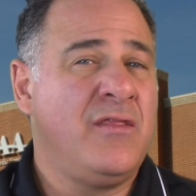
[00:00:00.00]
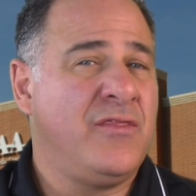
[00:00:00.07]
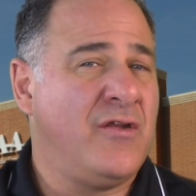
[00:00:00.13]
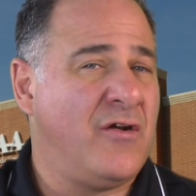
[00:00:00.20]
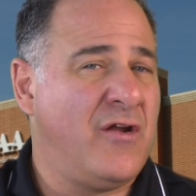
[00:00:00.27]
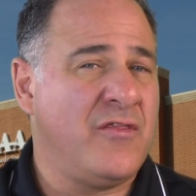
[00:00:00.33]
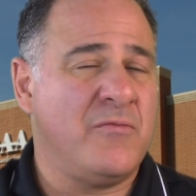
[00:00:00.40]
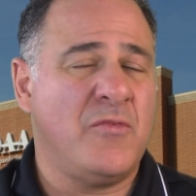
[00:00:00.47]

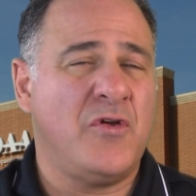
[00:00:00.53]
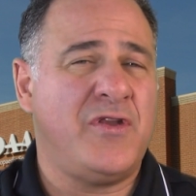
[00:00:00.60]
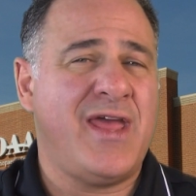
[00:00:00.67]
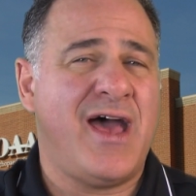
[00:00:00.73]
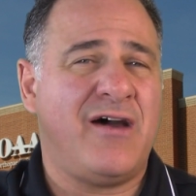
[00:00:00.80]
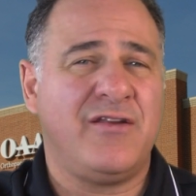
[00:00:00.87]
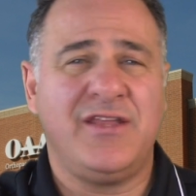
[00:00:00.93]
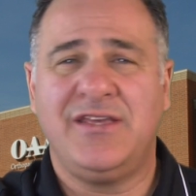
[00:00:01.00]
There are other
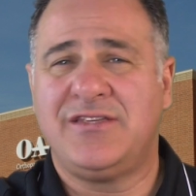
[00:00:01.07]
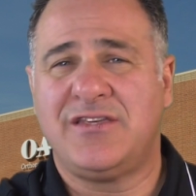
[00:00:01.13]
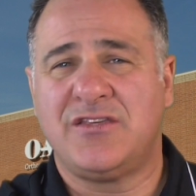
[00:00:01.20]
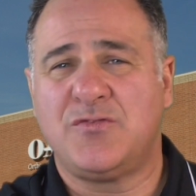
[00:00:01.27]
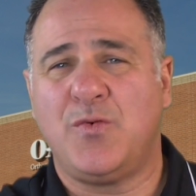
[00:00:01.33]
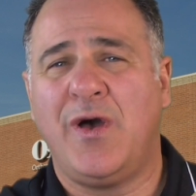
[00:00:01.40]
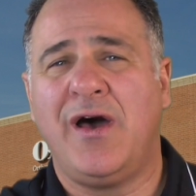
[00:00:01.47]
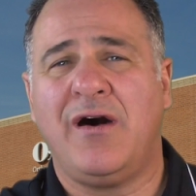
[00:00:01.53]
modalities
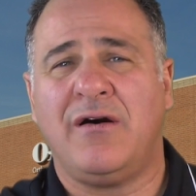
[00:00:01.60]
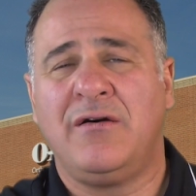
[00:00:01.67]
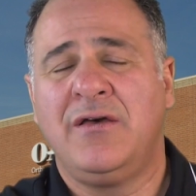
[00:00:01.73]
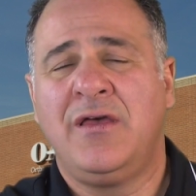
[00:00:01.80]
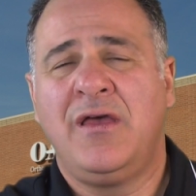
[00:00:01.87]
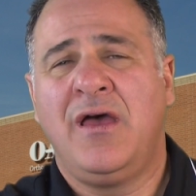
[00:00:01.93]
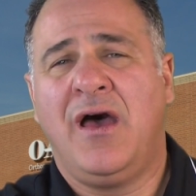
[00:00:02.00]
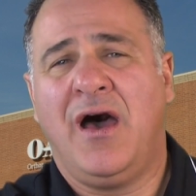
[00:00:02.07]
as well.
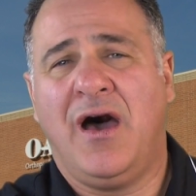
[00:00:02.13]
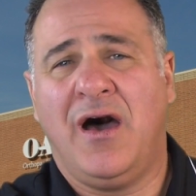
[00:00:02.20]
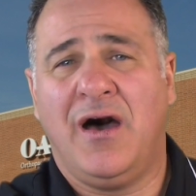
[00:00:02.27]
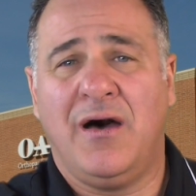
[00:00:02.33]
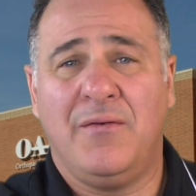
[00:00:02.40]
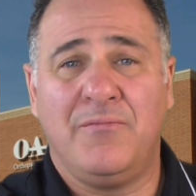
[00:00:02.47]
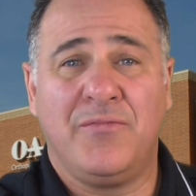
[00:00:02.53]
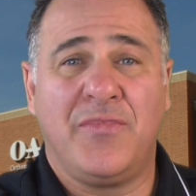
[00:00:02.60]

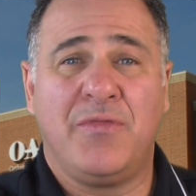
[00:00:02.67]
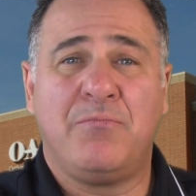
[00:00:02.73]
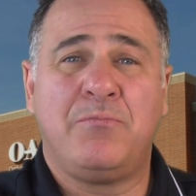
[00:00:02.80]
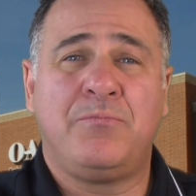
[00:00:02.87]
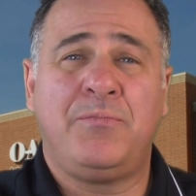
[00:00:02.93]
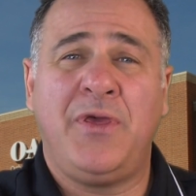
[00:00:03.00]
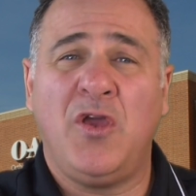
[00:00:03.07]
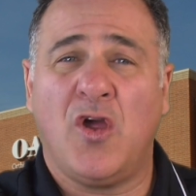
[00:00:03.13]

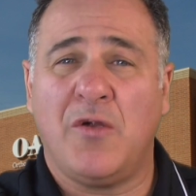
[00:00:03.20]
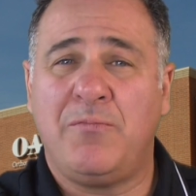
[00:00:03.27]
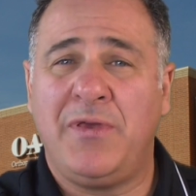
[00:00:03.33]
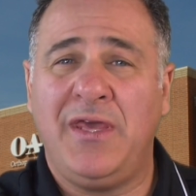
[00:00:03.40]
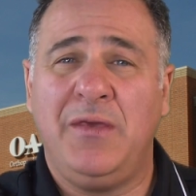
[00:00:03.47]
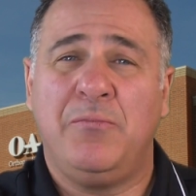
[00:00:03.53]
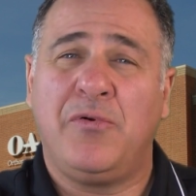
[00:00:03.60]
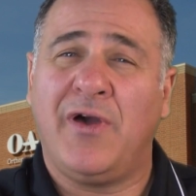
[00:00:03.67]

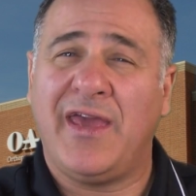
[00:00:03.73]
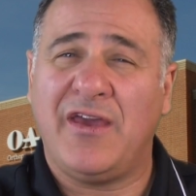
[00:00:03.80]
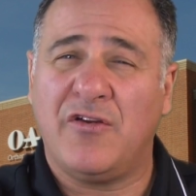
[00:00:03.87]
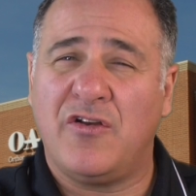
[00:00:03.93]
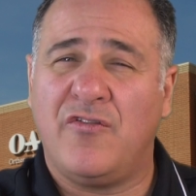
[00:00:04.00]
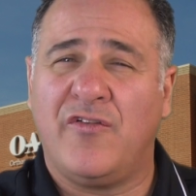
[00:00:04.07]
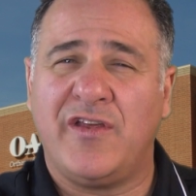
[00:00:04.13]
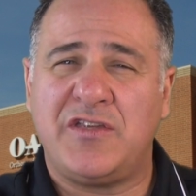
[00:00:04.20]
PRP,
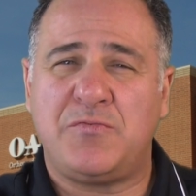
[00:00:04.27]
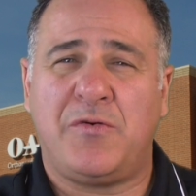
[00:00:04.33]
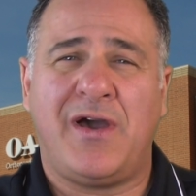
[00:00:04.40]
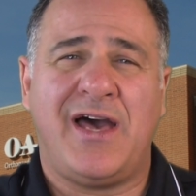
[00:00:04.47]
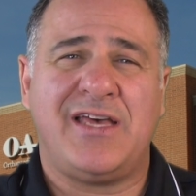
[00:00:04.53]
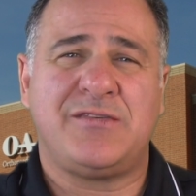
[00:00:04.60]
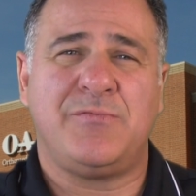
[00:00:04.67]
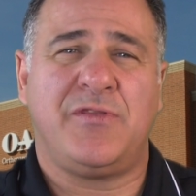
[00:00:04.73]
platelet-rich
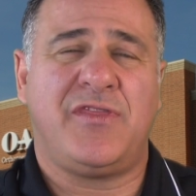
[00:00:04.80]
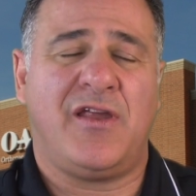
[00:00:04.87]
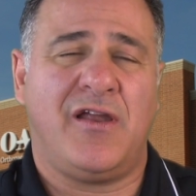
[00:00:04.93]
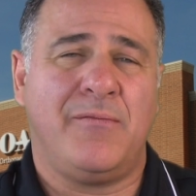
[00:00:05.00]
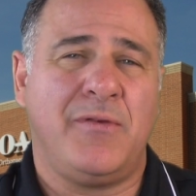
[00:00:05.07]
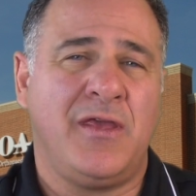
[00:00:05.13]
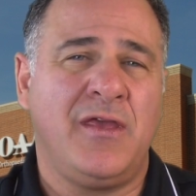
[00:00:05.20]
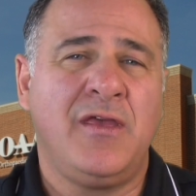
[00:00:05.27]
plasma
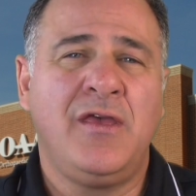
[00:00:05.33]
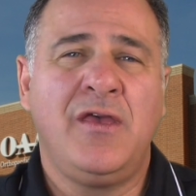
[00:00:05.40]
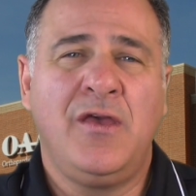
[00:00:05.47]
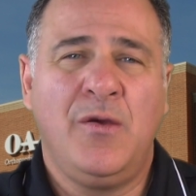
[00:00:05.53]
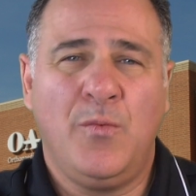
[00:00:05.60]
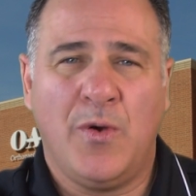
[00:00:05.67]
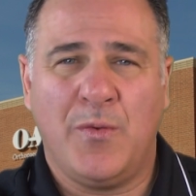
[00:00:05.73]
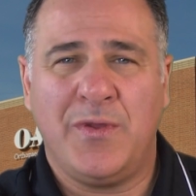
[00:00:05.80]
therapy,
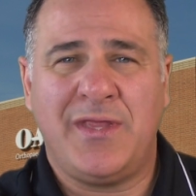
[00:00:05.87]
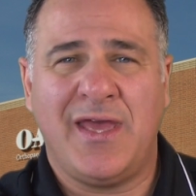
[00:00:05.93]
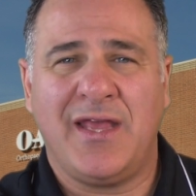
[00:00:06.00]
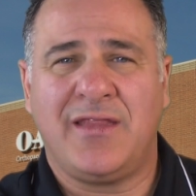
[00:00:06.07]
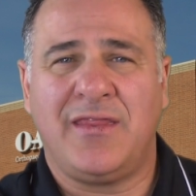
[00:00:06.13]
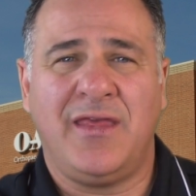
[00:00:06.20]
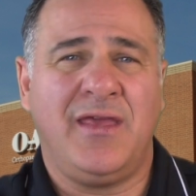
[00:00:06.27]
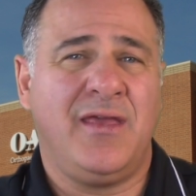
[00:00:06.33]
where we
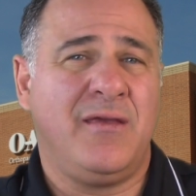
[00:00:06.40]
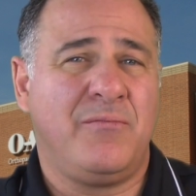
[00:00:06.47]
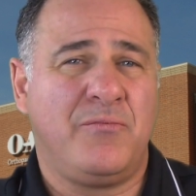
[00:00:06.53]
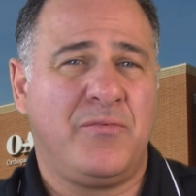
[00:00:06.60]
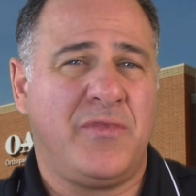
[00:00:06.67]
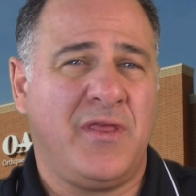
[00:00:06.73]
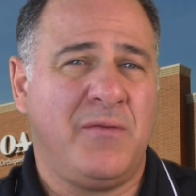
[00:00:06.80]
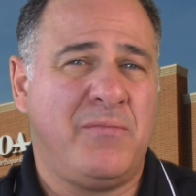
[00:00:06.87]
take the
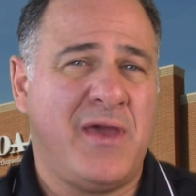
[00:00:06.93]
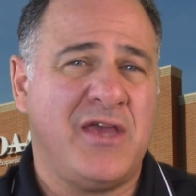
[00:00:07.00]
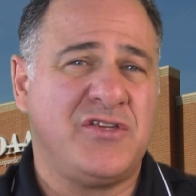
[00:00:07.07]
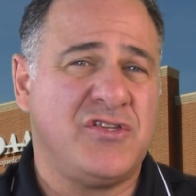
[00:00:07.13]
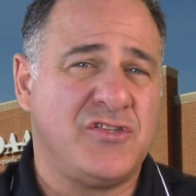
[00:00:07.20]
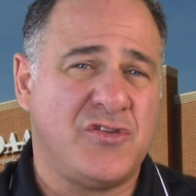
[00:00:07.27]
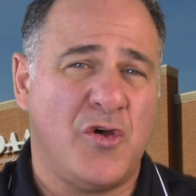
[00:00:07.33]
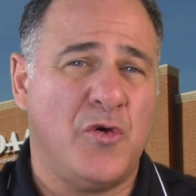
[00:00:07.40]

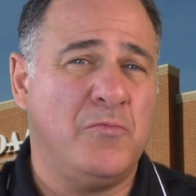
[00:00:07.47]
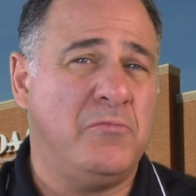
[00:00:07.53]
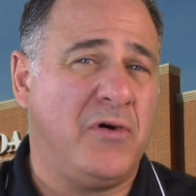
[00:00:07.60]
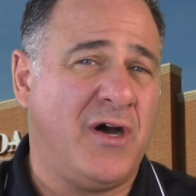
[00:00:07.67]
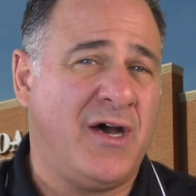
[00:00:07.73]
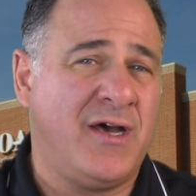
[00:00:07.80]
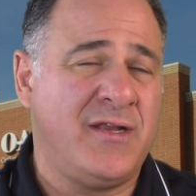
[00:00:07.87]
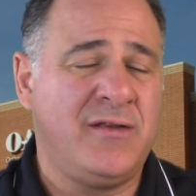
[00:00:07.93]
patient's own
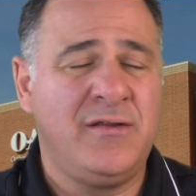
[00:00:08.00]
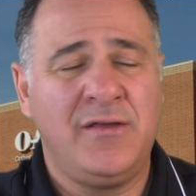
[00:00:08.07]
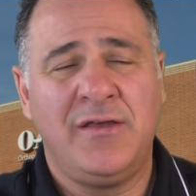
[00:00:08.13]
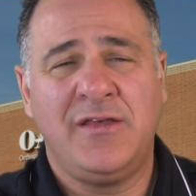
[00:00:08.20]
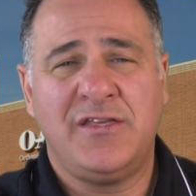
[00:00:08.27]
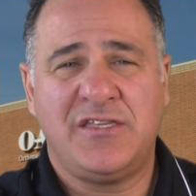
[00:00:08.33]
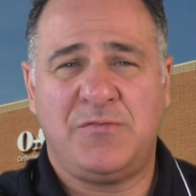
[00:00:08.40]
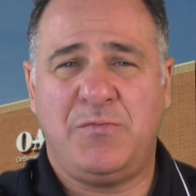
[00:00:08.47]
blood,
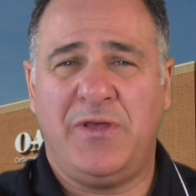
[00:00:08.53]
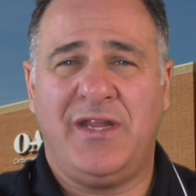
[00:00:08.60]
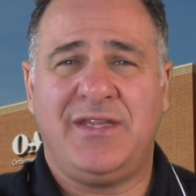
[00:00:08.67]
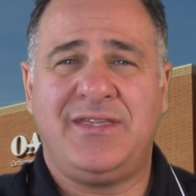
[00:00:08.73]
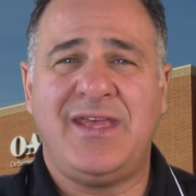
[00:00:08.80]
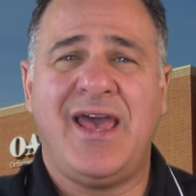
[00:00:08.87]
spin it